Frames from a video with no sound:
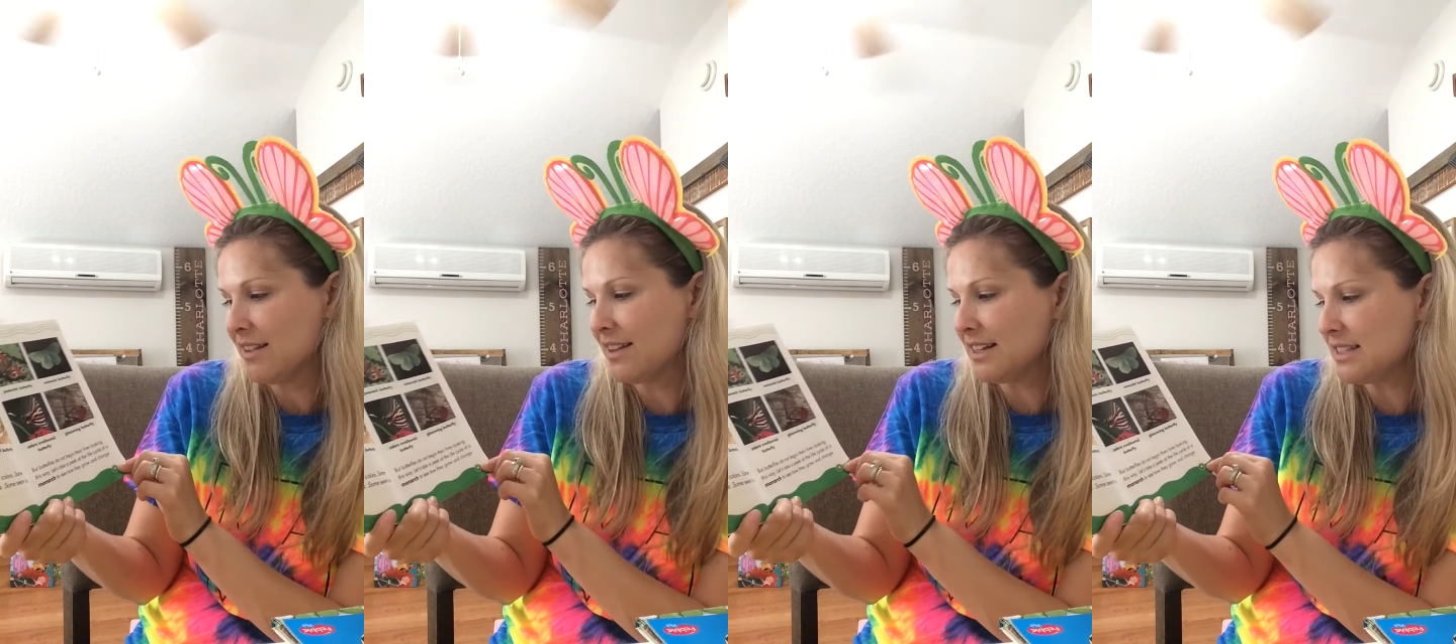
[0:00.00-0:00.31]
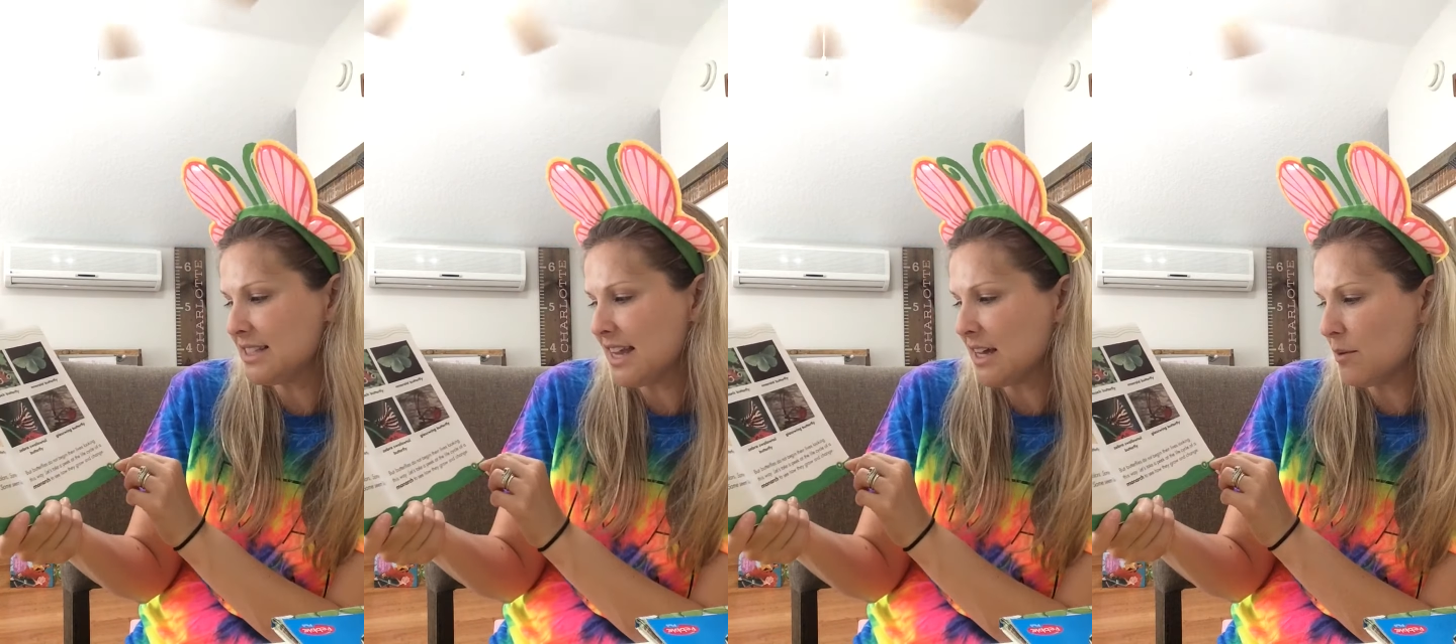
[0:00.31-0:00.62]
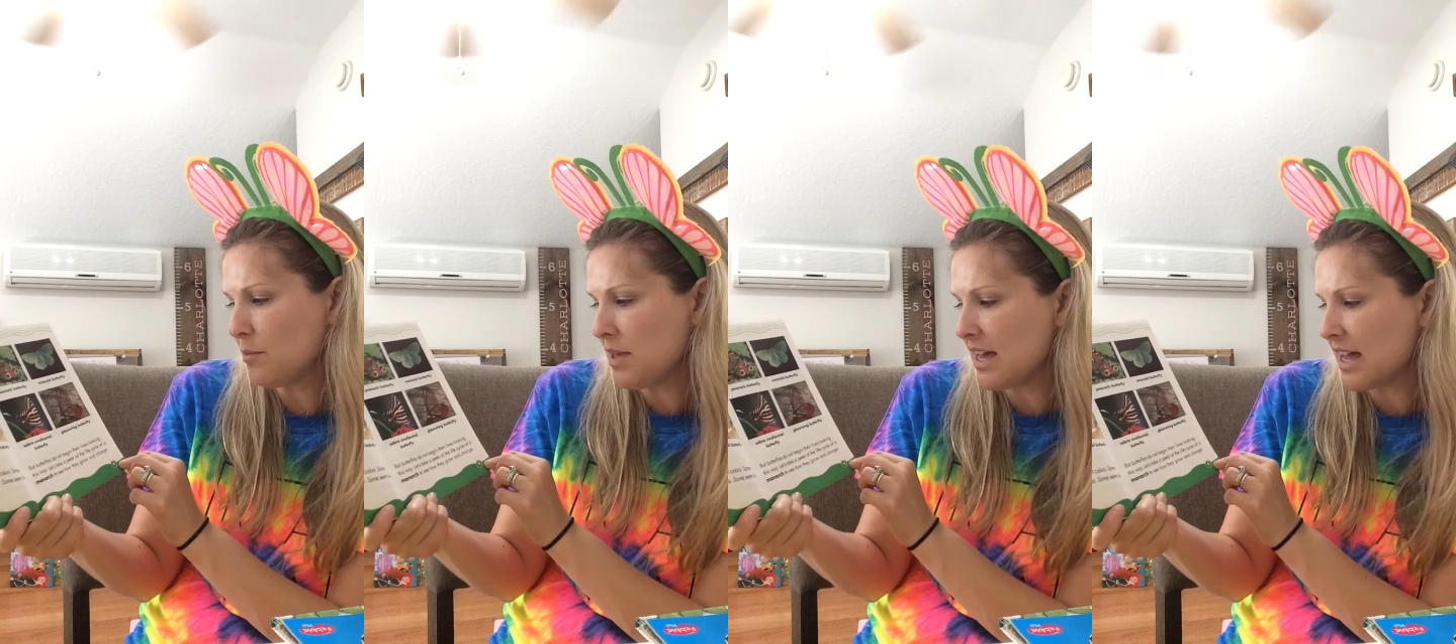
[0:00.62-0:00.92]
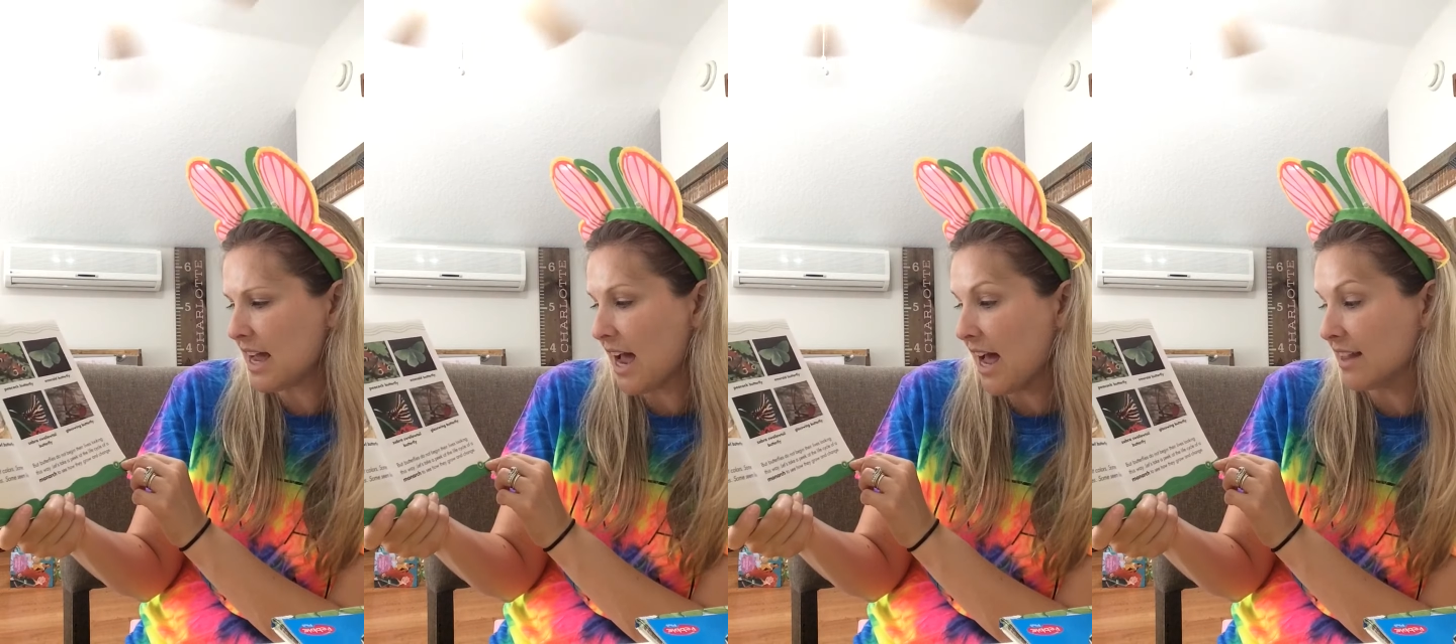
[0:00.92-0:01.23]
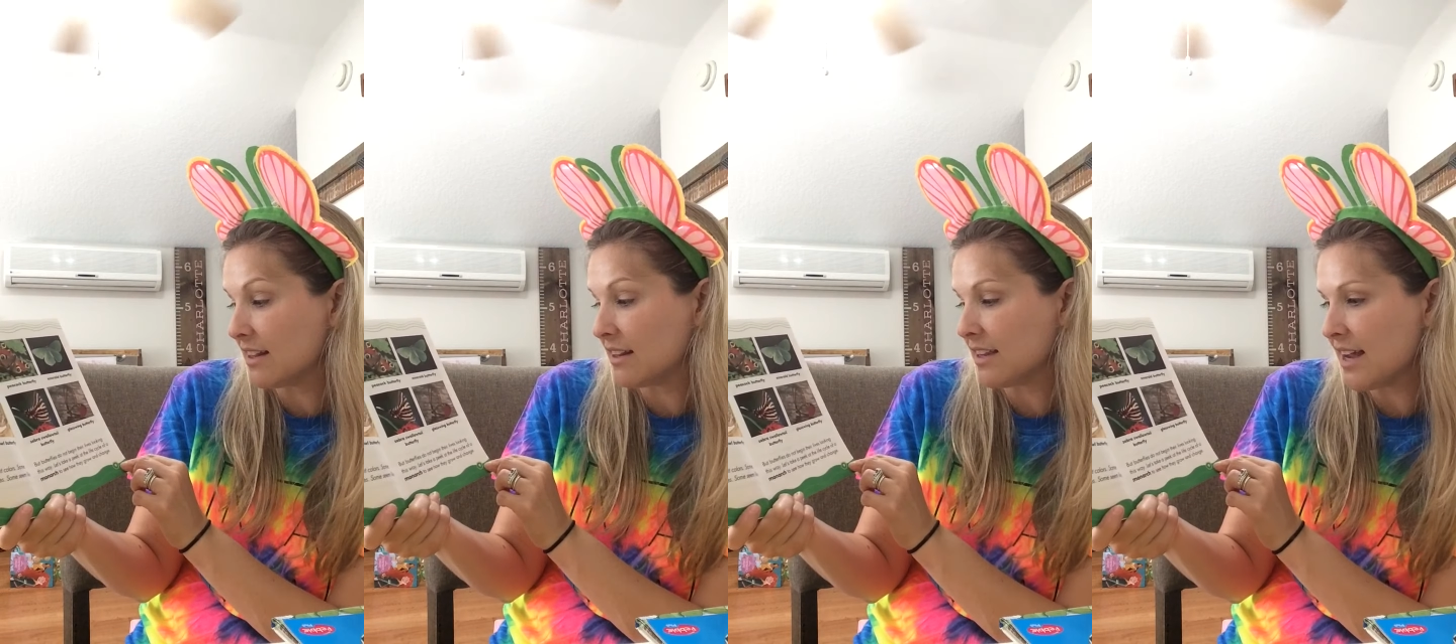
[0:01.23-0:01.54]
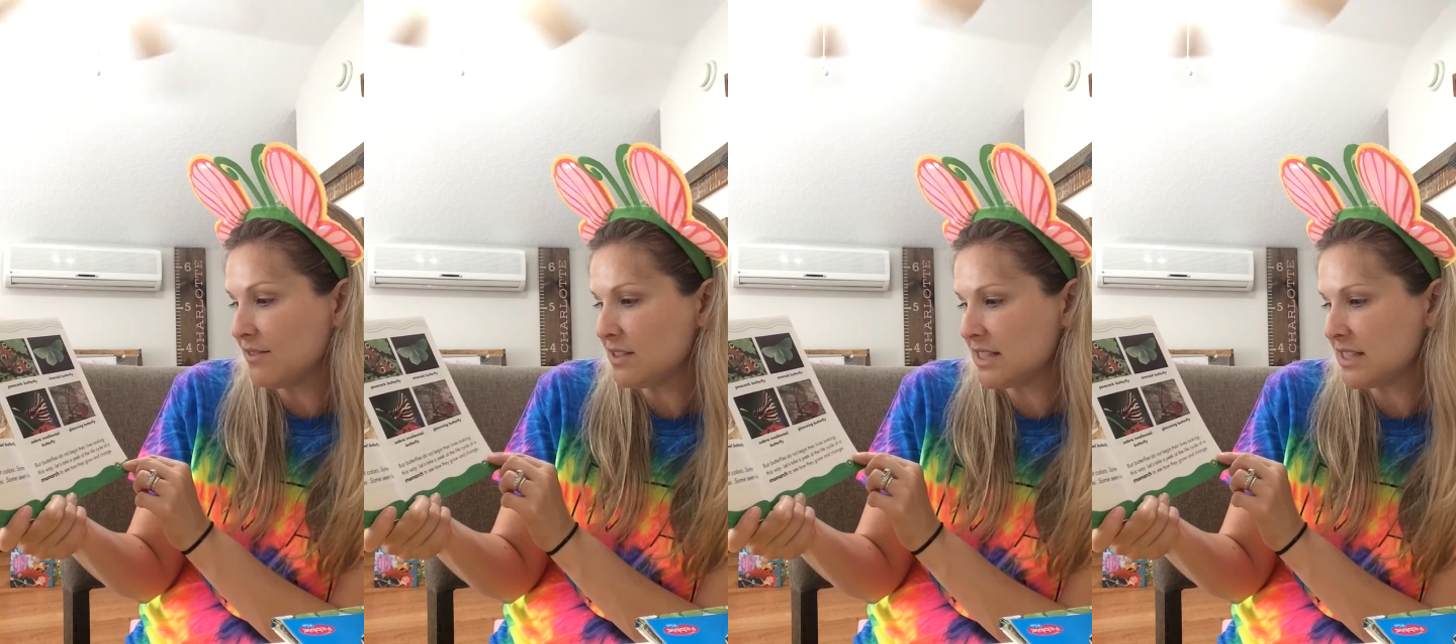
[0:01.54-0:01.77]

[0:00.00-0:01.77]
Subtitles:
Let's take a peek at the life